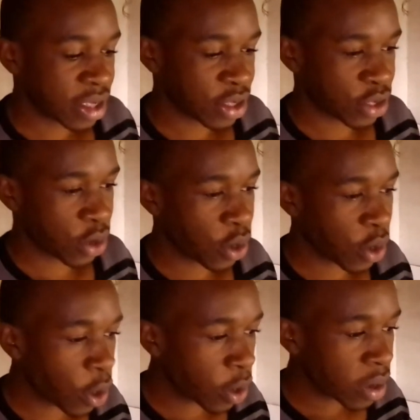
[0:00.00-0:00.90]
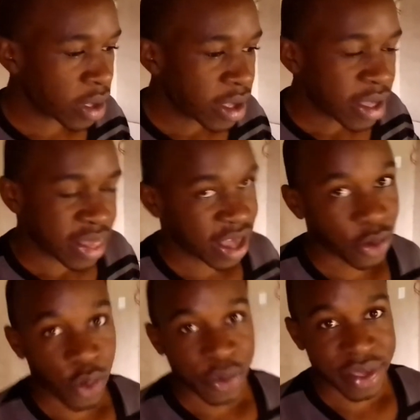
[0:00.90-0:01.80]
So that
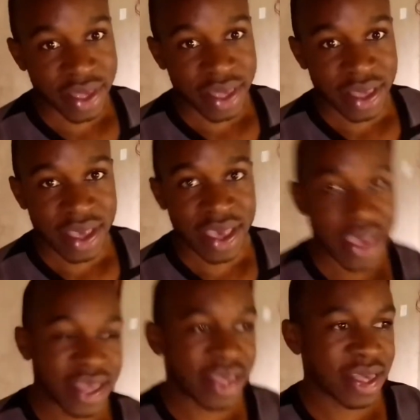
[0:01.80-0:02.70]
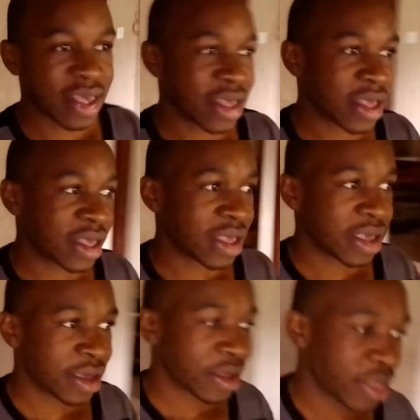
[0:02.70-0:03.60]
was his
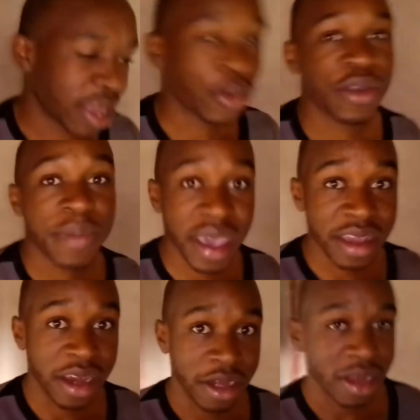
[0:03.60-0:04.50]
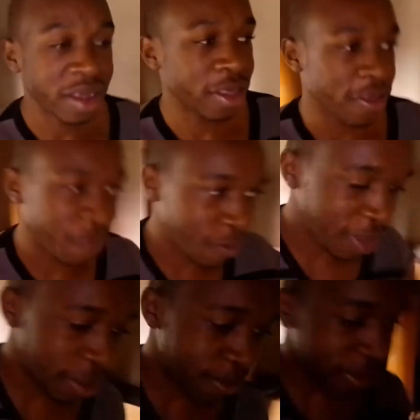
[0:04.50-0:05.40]
that was my inheritance from
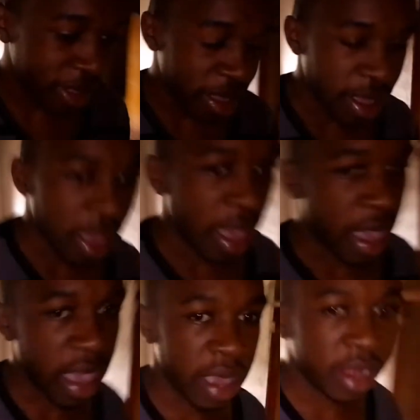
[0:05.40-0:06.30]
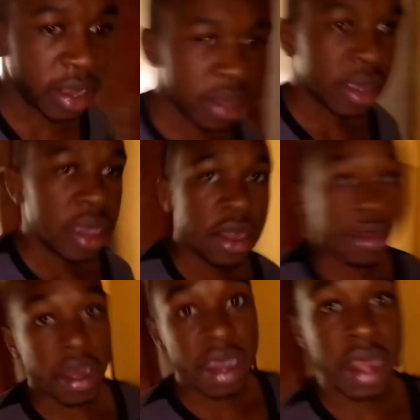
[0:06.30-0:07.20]
him, and
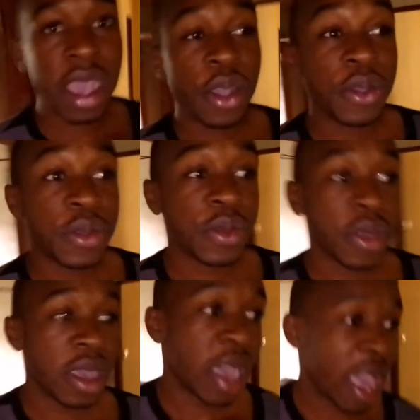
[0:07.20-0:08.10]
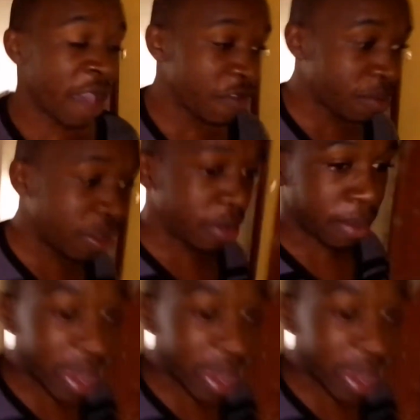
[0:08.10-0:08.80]
right now I haven't been